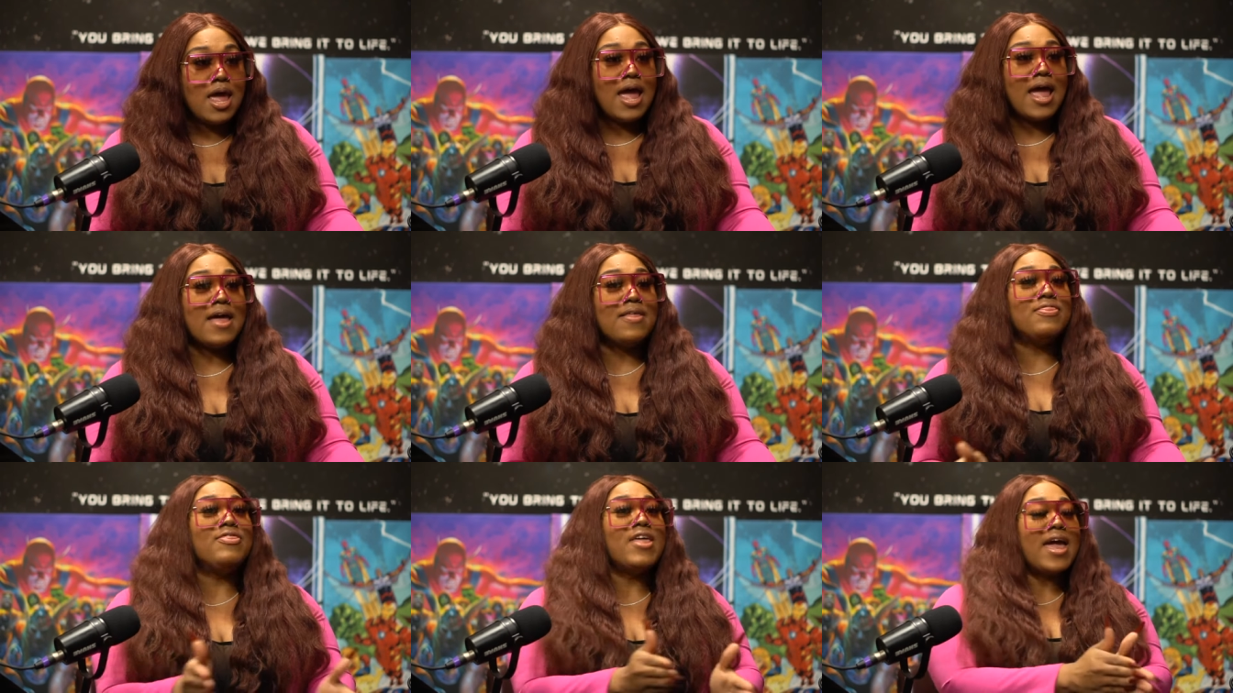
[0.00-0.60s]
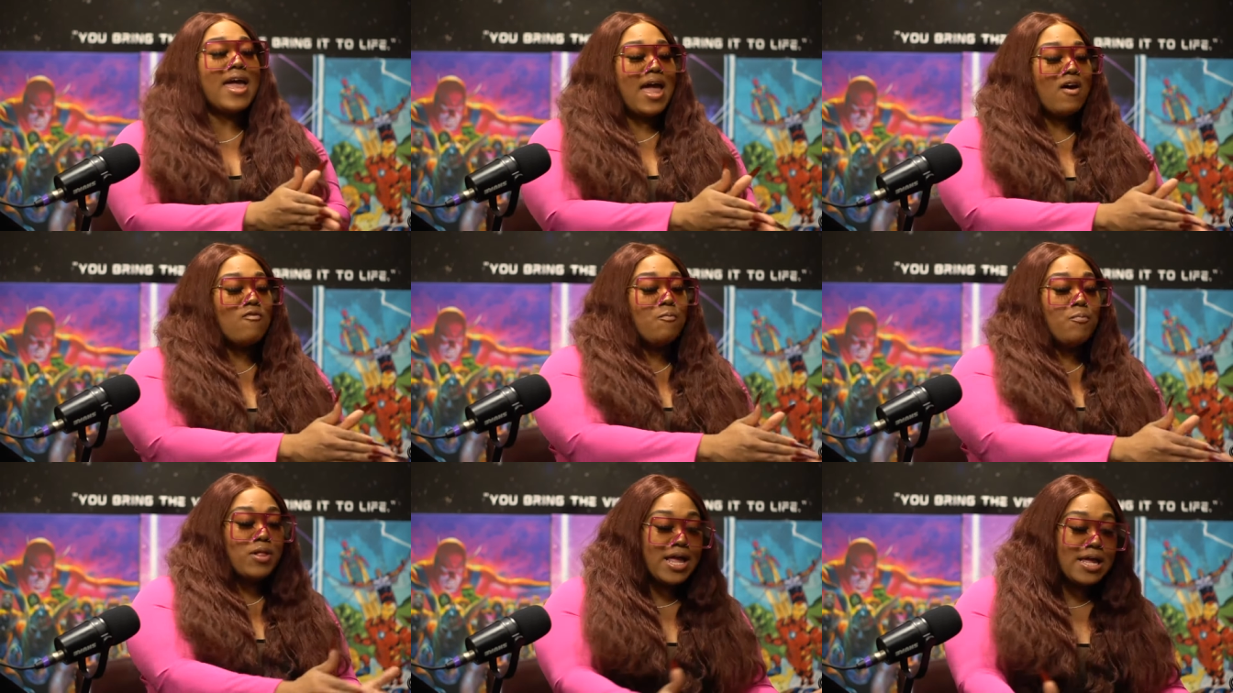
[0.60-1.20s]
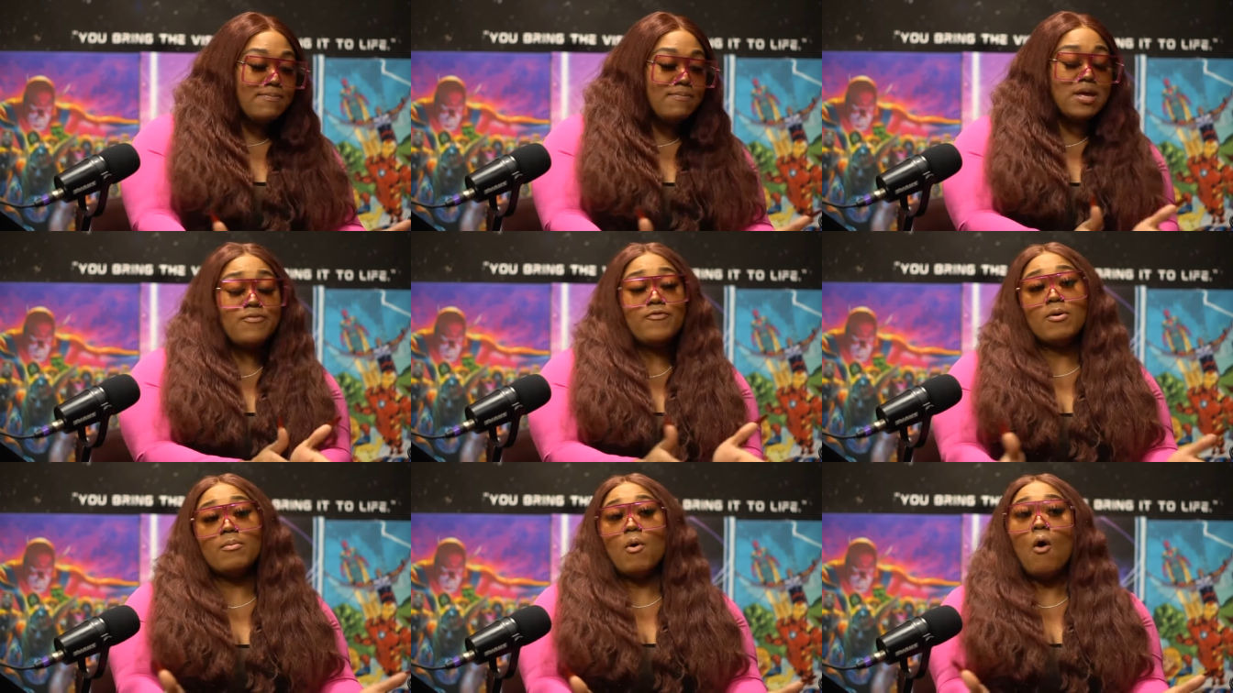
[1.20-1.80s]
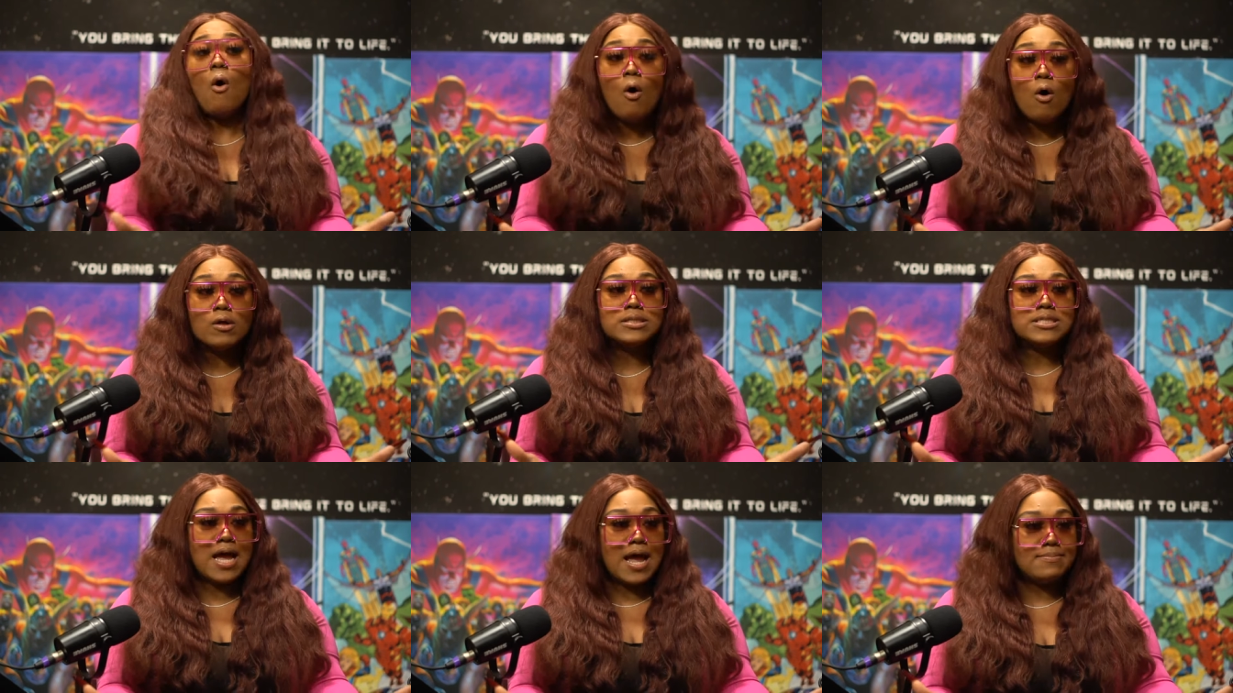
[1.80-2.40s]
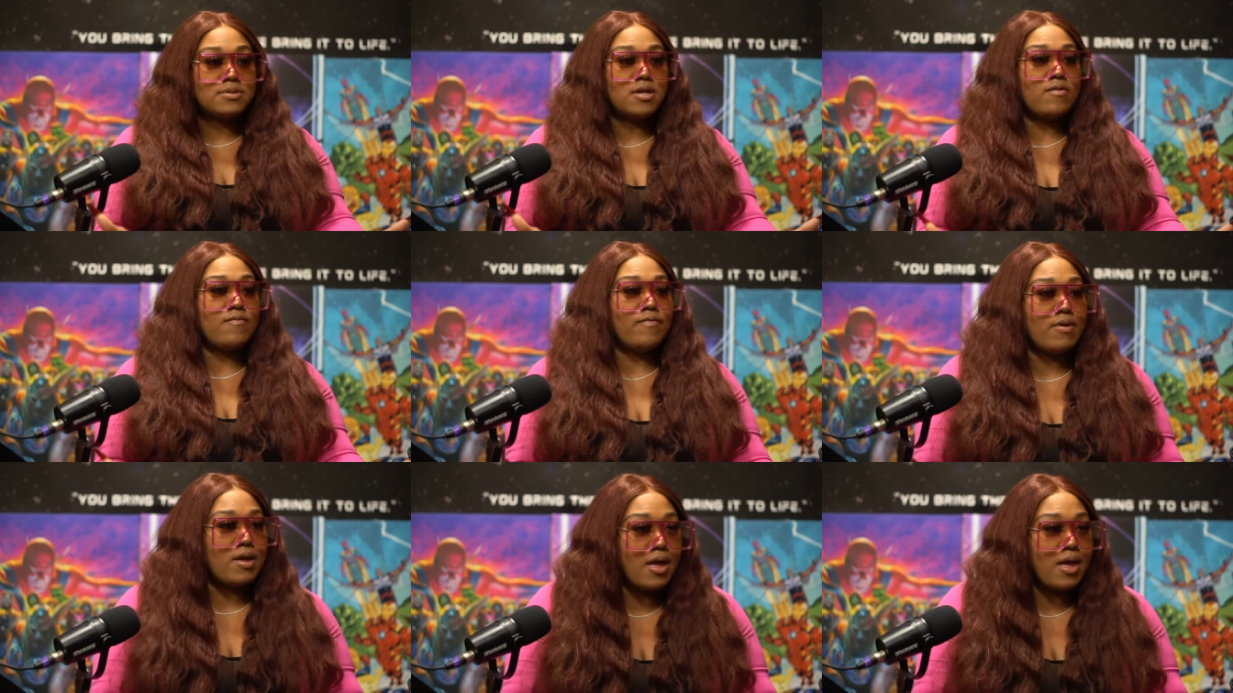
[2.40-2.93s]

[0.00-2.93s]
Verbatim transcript: and they have played me from all types of,